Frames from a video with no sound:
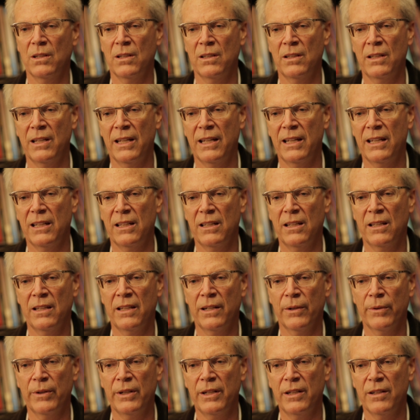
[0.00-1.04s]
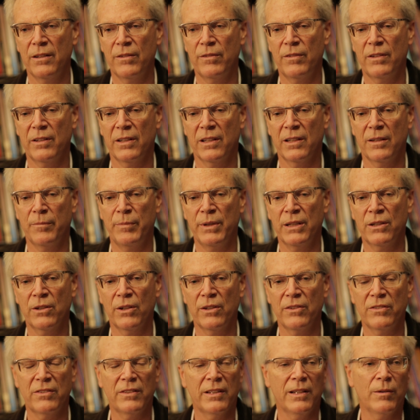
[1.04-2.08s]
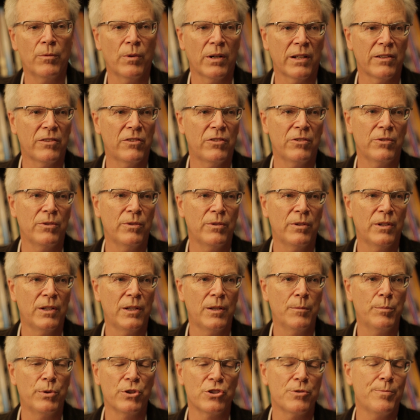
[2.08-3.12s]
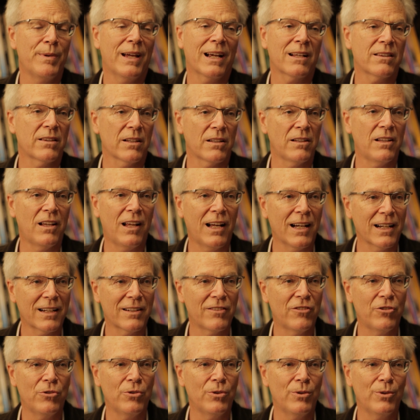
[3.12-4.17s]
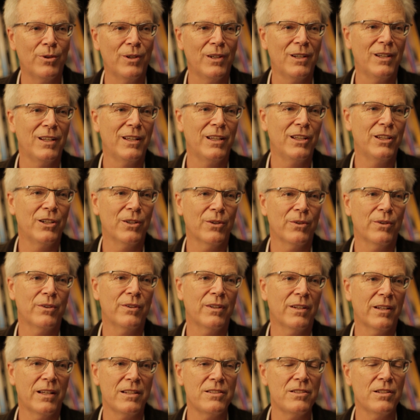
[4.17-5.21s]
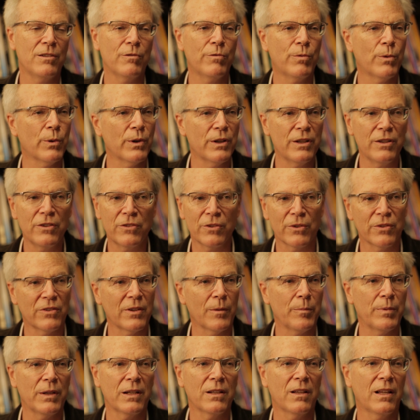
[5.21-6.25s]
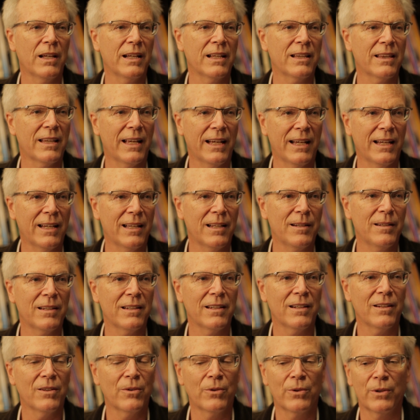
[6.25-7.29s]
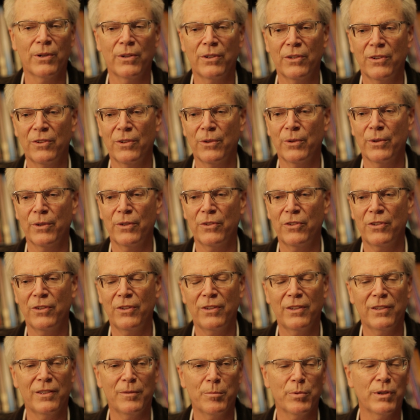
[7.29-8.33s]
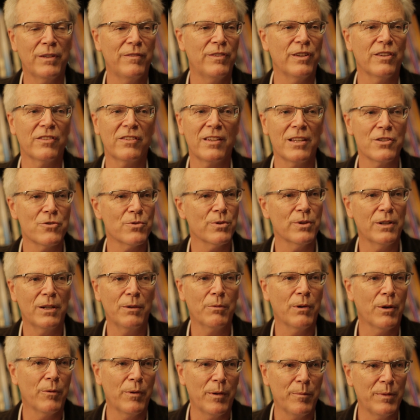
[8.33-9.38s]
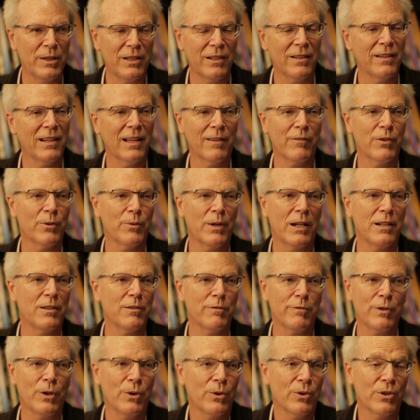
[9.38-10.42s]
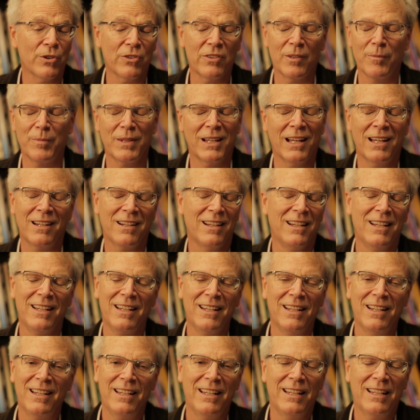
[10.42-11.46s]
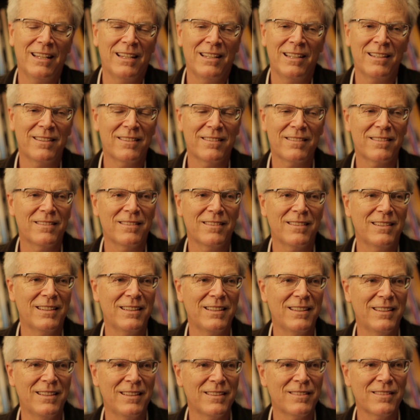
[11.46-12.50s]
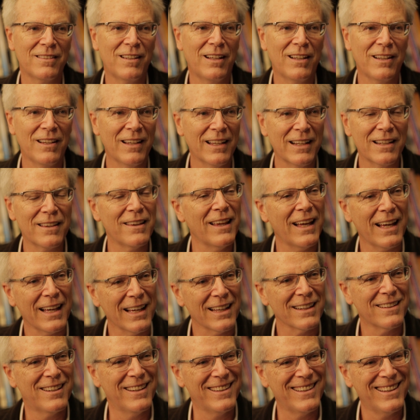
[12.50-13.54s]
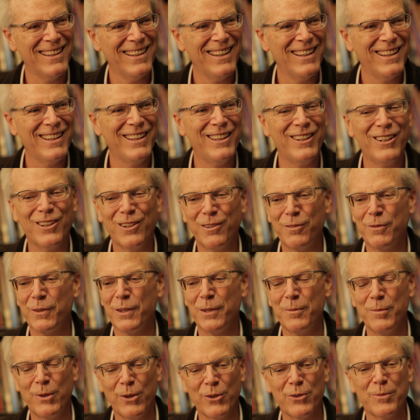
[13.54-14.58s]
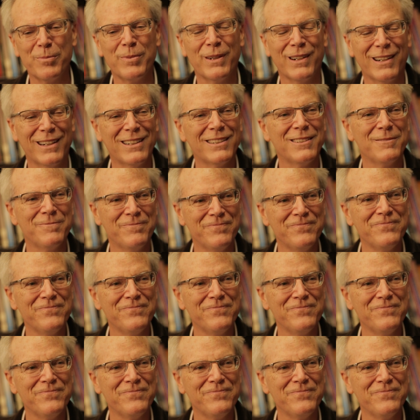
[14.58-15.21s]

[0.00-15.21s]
that they're in it because they want to push back the clock to the 1940s or something like that, or to the previous century where women didn't have the right to vote or something. It's not like that, for the most part.